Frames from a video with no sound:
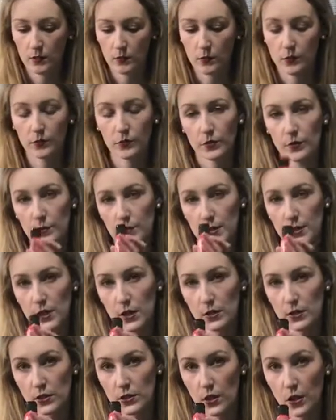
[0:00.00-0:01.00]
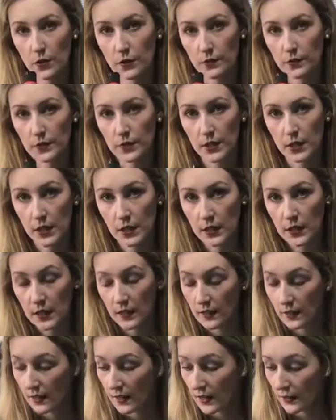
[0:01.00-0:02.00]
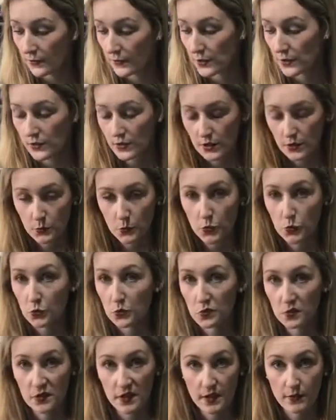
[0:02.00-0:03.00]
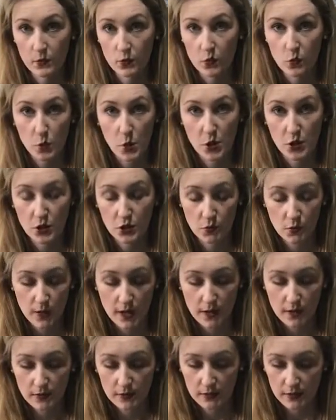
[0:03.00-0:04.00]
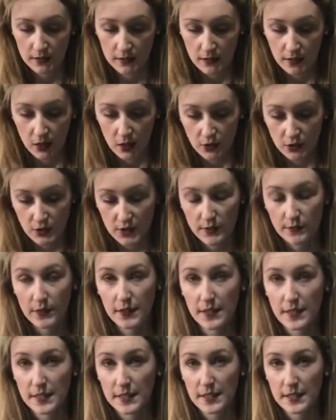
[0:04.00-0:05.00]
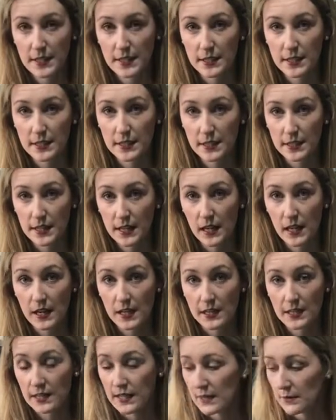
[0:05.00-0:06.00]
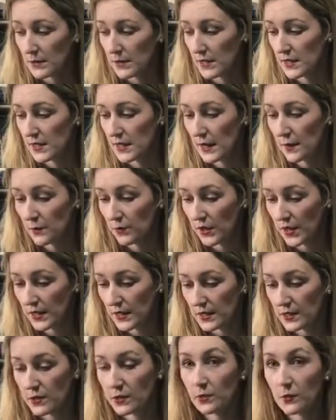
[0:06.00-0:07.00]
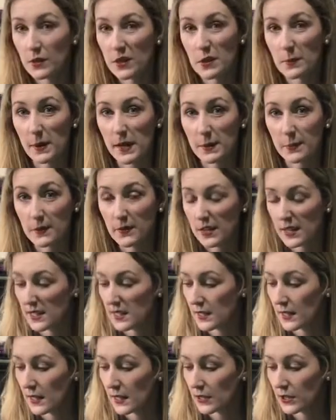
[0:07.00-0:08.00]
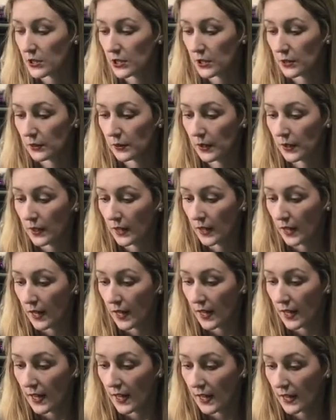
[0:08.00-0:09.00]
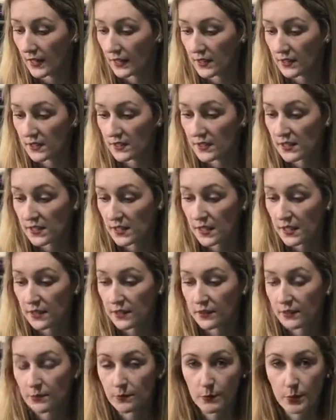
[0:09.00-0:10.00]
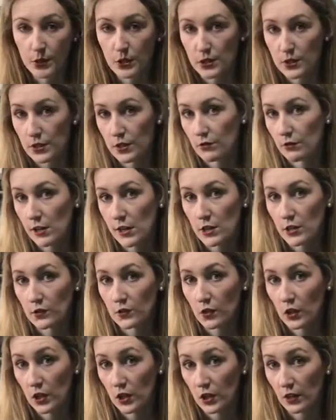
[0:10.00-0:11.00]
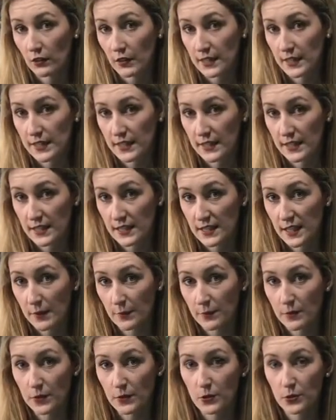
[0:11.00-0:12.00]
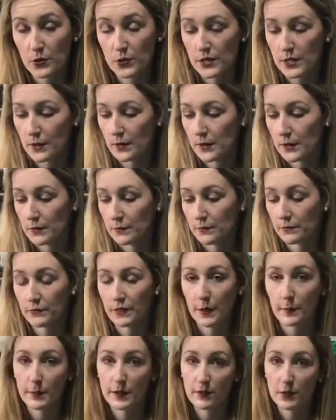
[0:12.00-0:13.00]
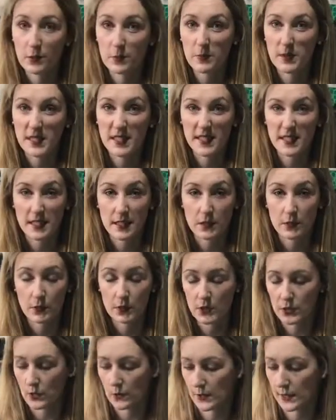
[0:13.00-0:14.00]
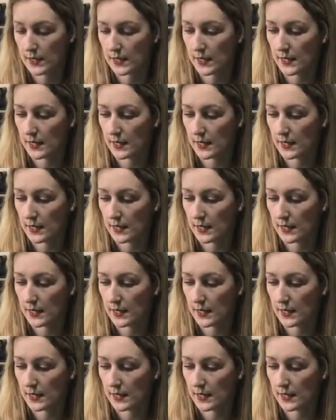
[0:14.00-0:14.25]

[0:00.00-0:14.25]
one from So Soft. I've used them all, they've all washed well. Just for consistency, I like to keep to the same brand with the baby vests that I do, and because of the range of colour, I stick to them. They're also a family run business, which I always